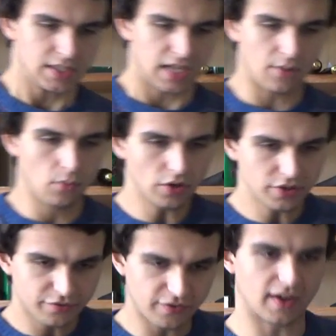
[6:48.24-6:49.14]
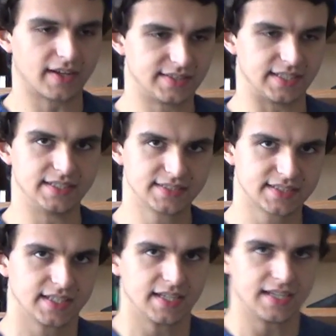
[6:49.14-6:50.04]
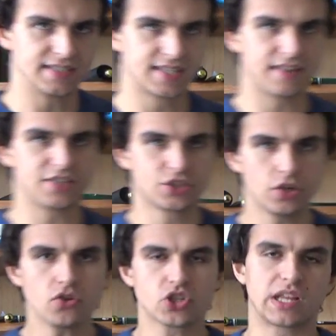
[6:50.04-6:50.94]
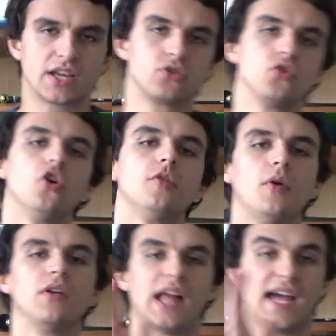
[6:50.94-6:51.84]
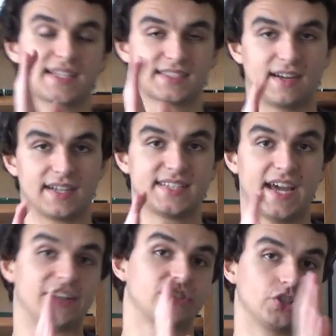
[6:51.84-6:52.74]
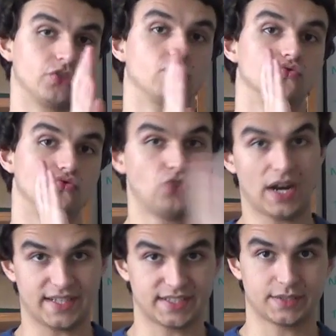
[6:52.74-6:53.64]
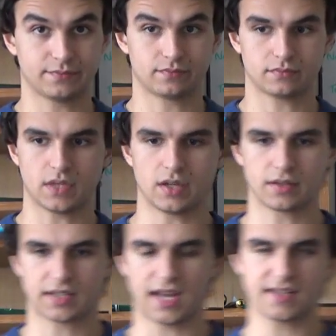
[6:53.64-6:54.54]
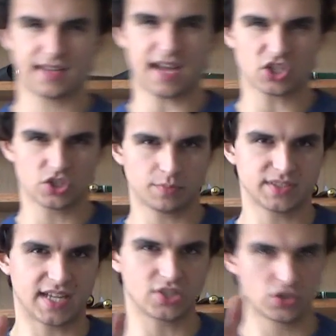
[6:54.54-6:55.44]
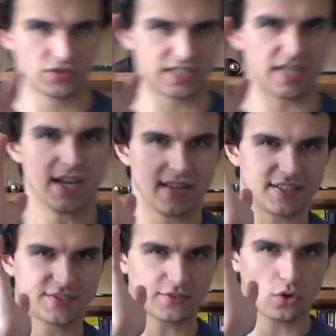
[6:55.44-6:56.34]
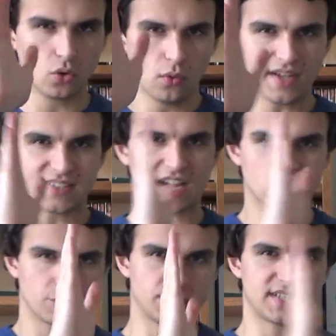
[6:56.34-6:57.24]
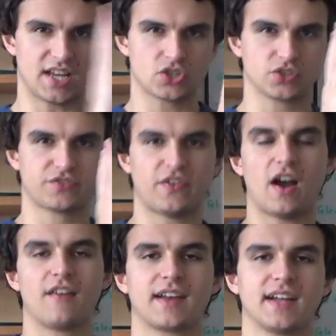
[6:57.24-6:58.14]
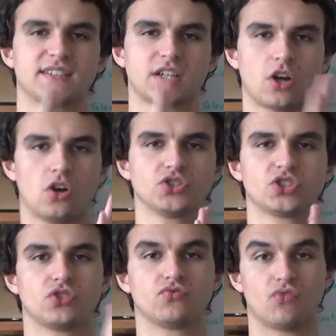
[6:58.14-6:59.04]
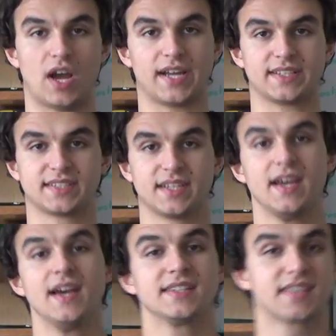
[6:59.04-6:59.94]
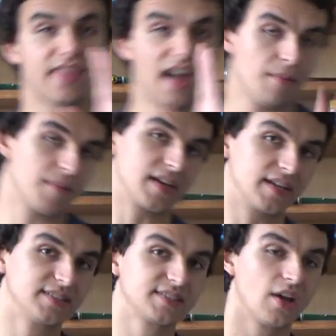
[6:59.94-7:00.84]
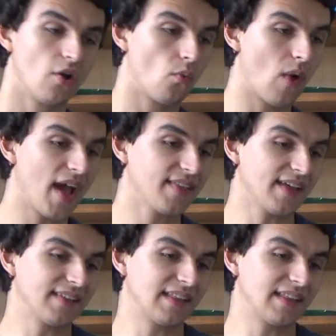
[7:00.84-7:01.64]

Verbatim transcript: And what you find is, is that there's usually a normal excitation rate. Okay, the action potentials, there's always action potentials firing at a constant rate. So that means when an